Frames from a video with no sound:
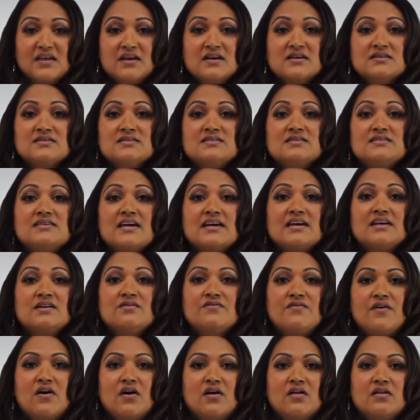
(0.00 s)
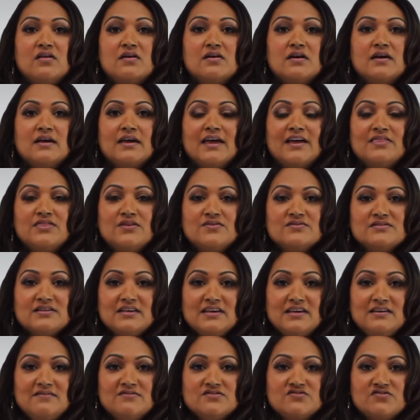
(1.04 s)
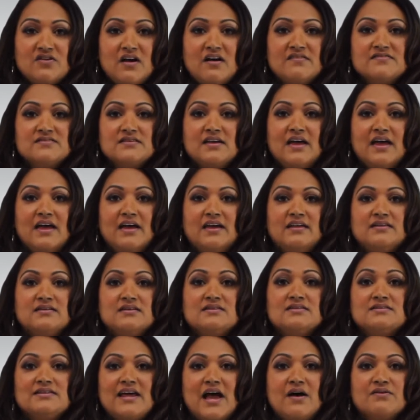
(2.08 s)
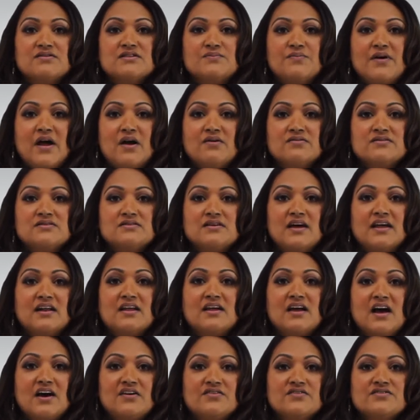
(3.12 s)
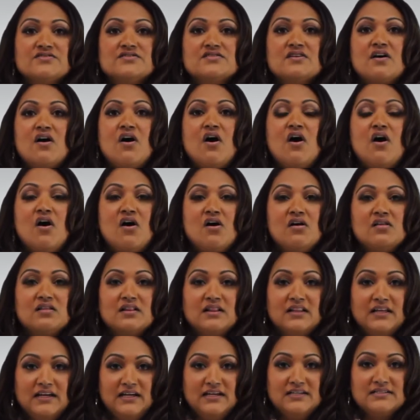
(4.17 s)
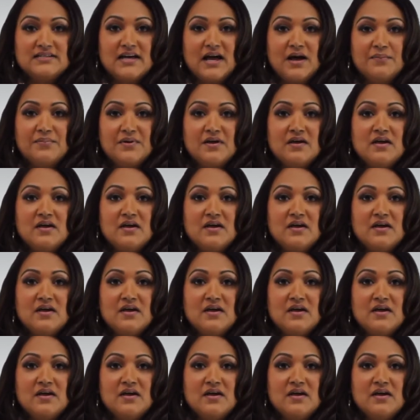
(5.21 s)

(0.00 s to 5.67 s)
Second of all, get those eaves troughs and downspouts and gutters all cleaned up,